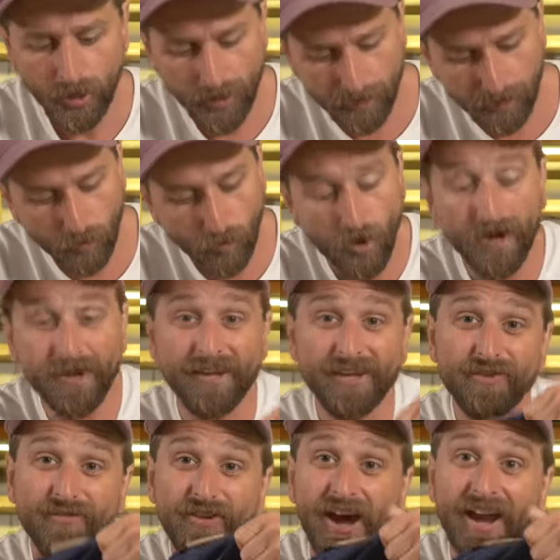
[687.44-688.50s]
Number one,
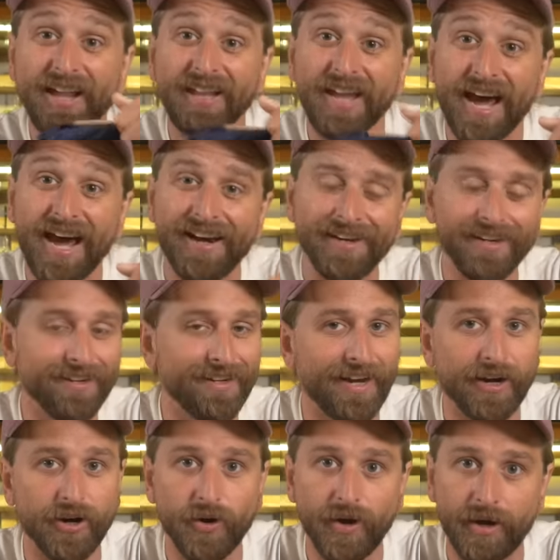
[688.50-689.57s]
you've got a lot, I
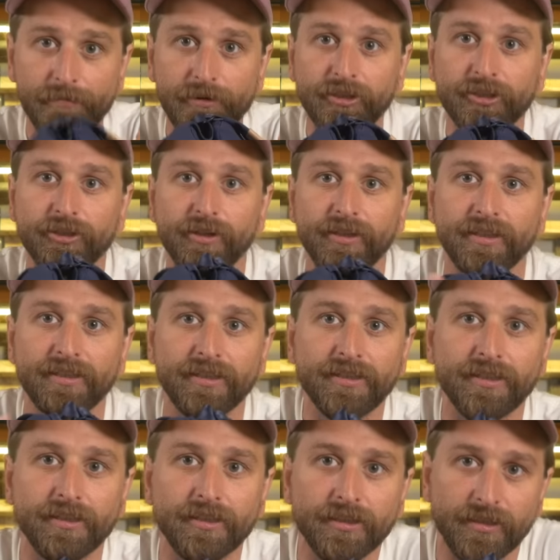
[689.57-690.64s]
don't know how I'm gonna show you this
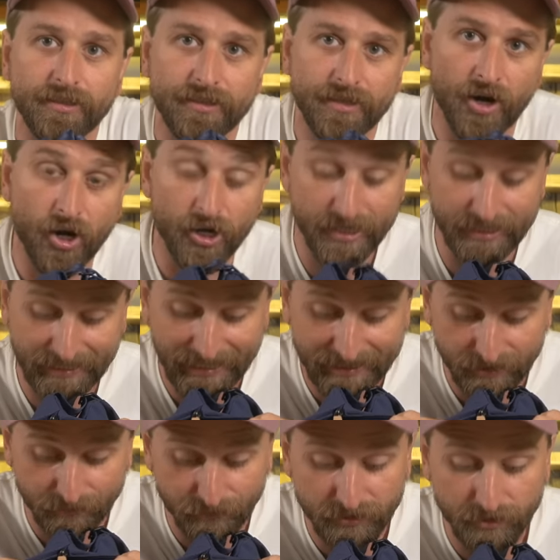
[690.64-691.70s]
since it's hard to get
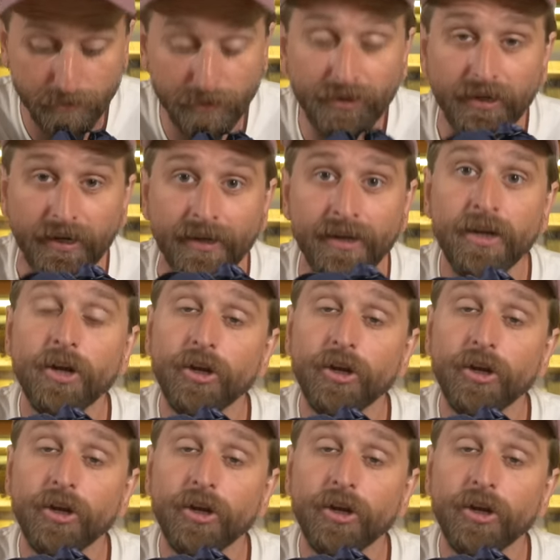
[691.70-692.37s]
the visibility.